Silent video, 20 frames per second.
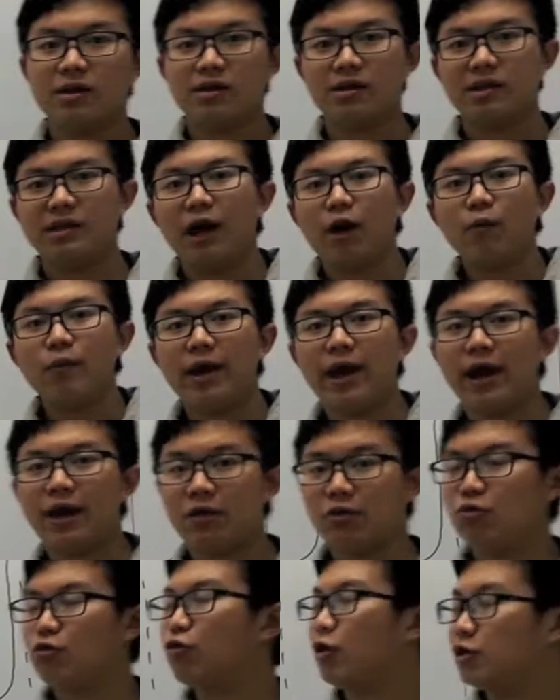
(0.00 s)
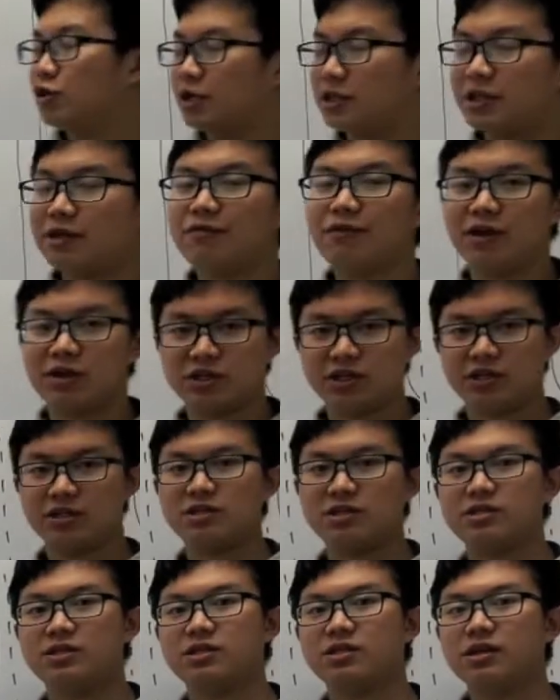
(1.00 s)
Now we head into quadratic
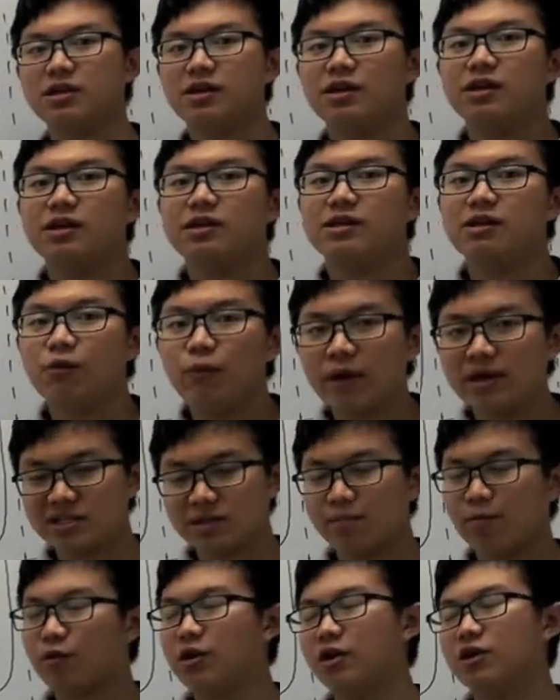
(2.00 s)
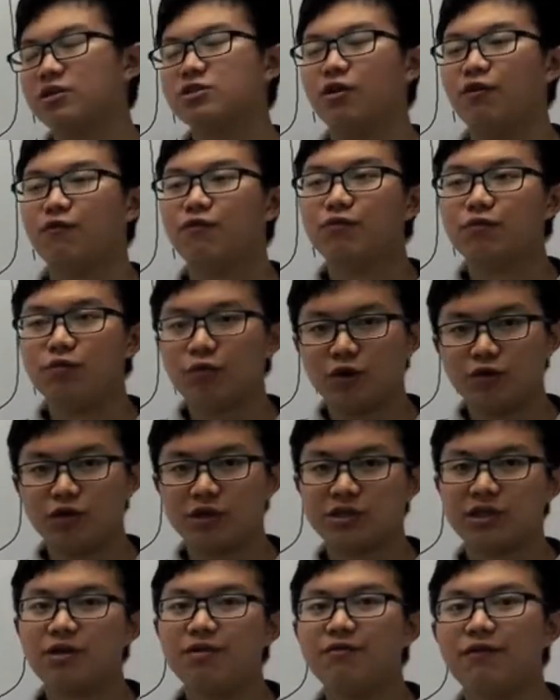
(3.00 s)
functions. The reciprocals of
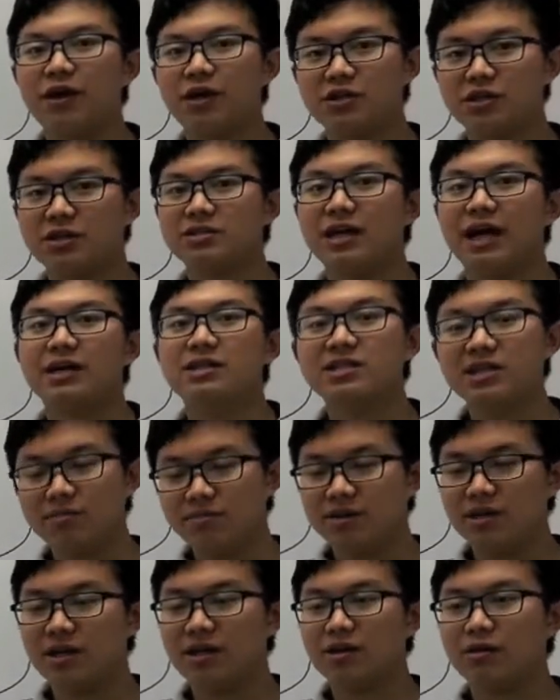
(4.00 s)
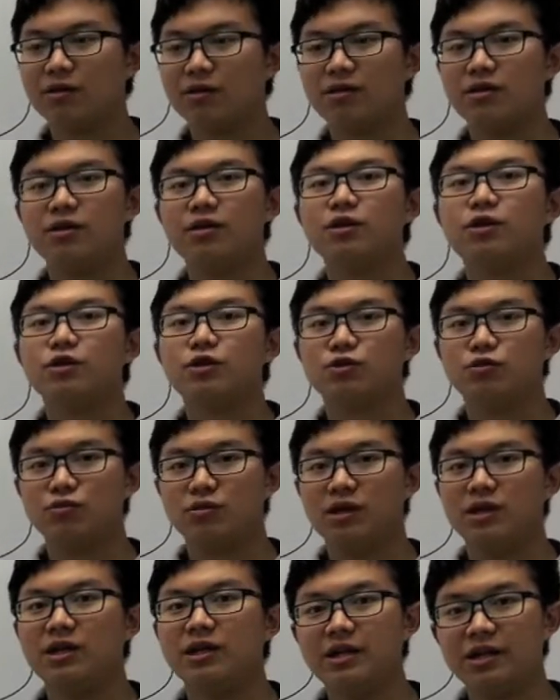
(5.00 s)
quadratic functions are similar to
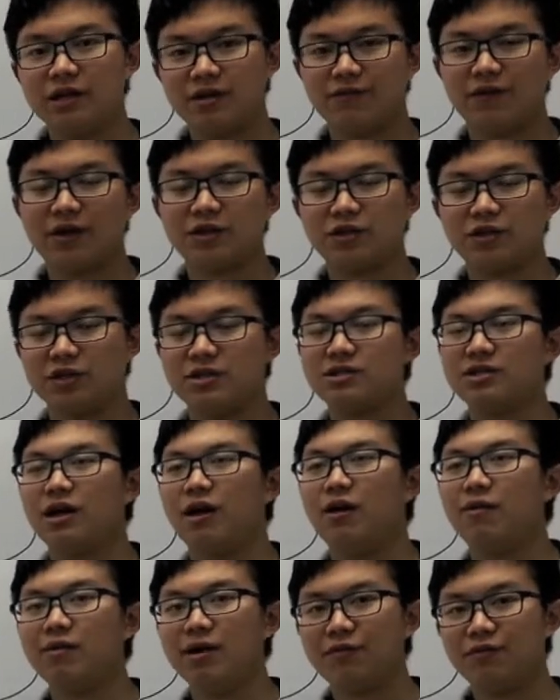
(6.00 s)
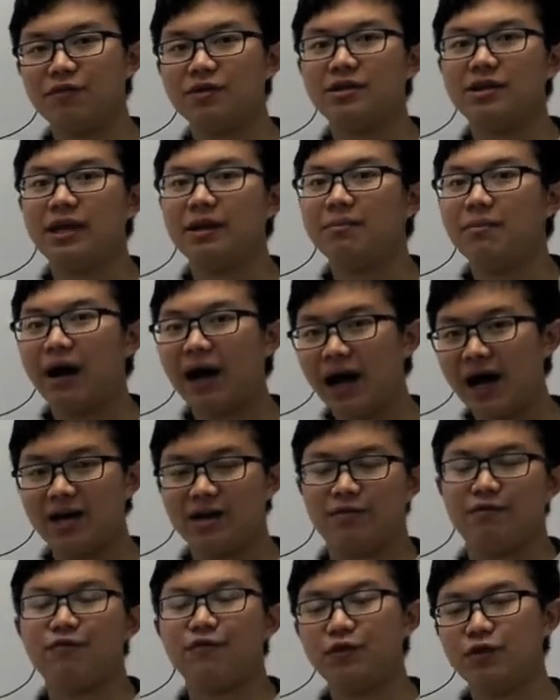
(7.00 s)
the linear functions. However, there are
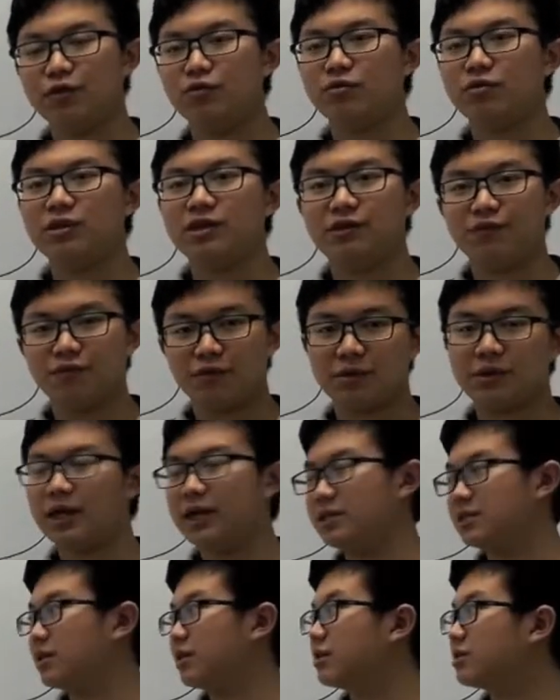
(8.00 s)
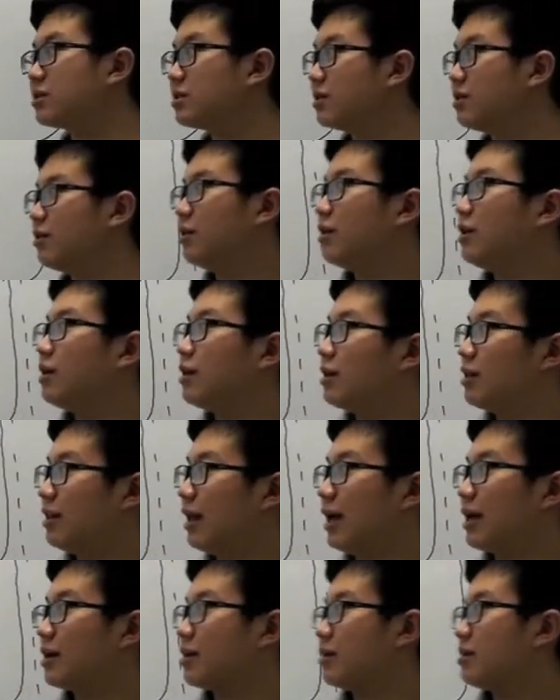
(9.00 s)
a few different cases.
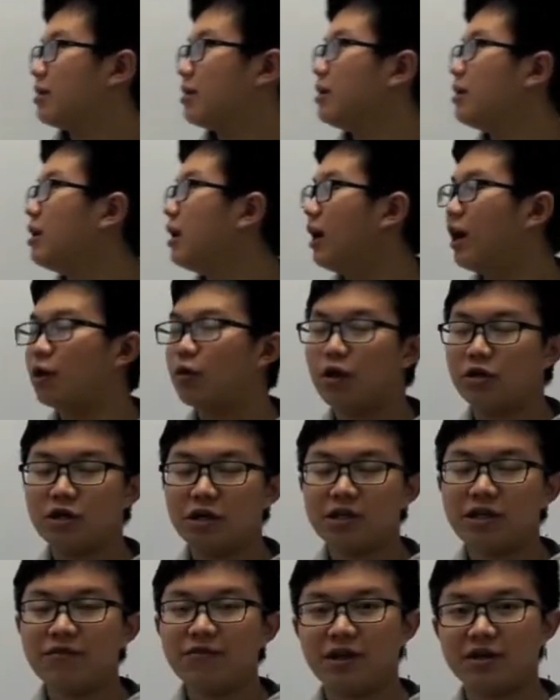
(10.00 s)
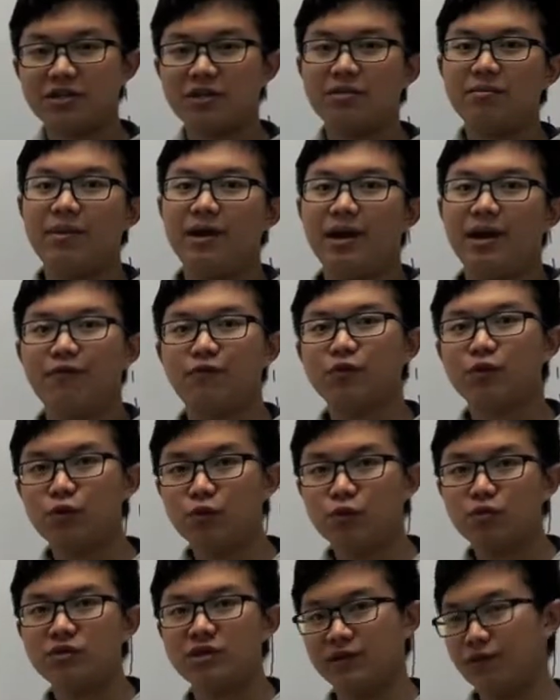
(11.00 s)
Like a quadratic function may have
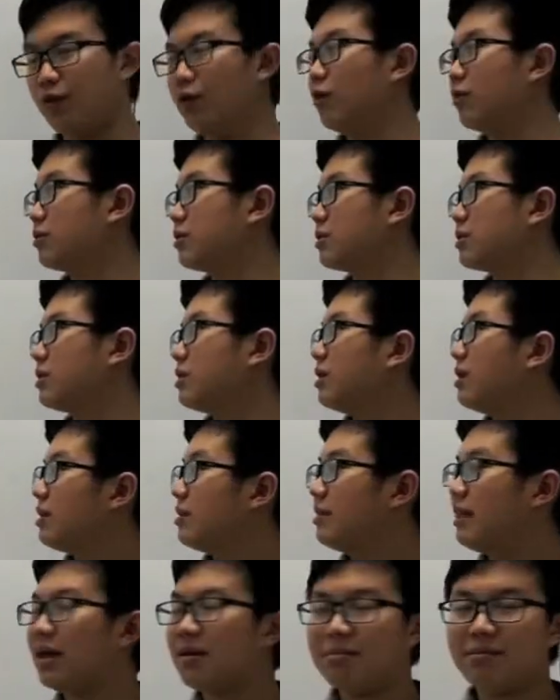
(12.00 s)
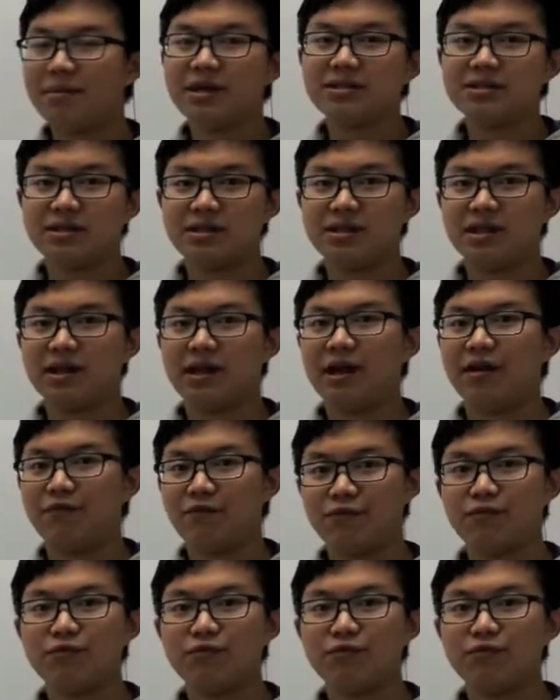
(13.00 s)
two zeros. That makes it have